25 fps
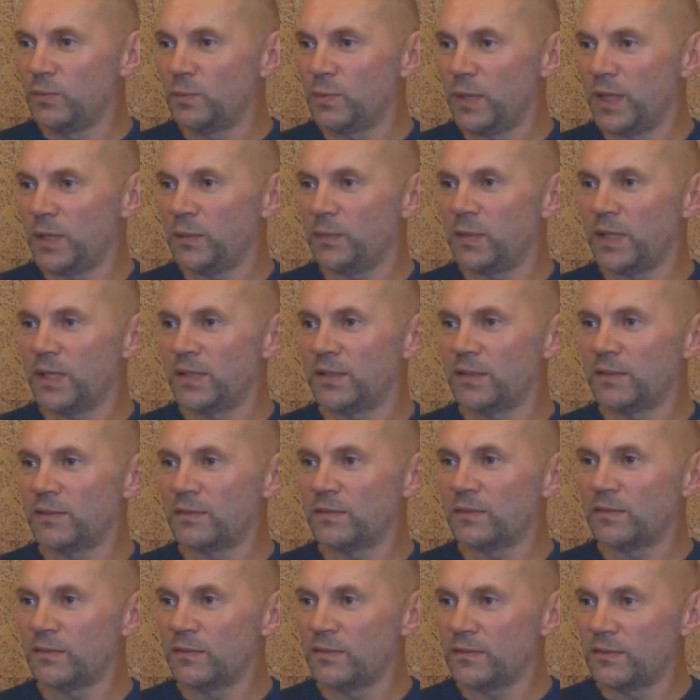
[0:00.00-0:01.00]
You try to
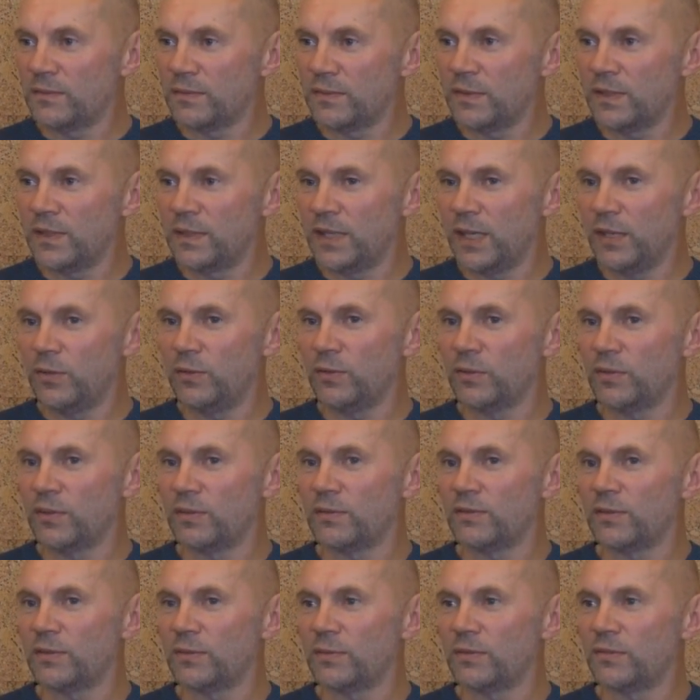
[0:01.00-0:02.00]
get yours there,
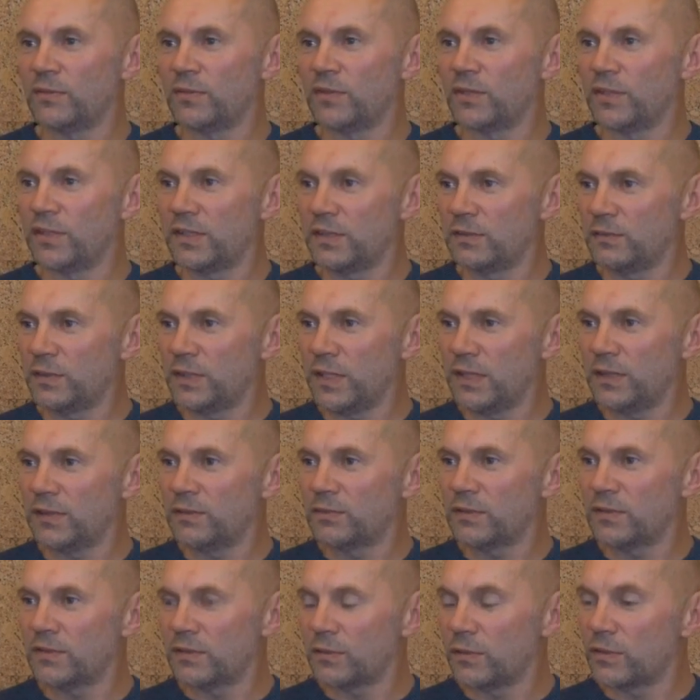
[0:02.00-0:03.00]
but it is
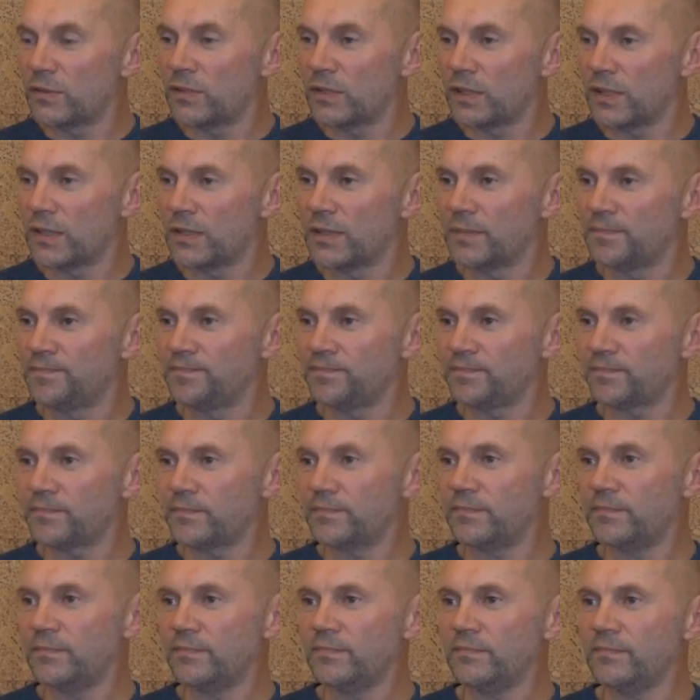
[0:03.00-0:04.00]
complicated and
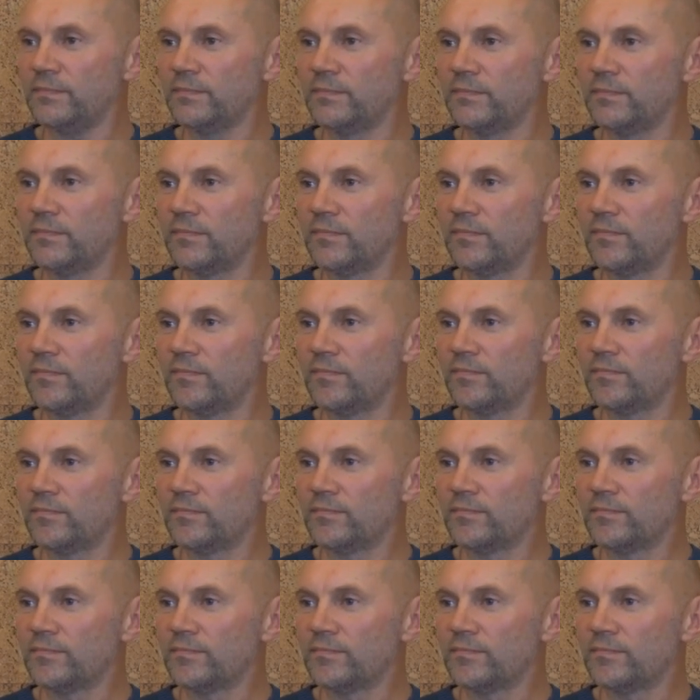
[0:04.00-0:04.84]
leads you nowhere.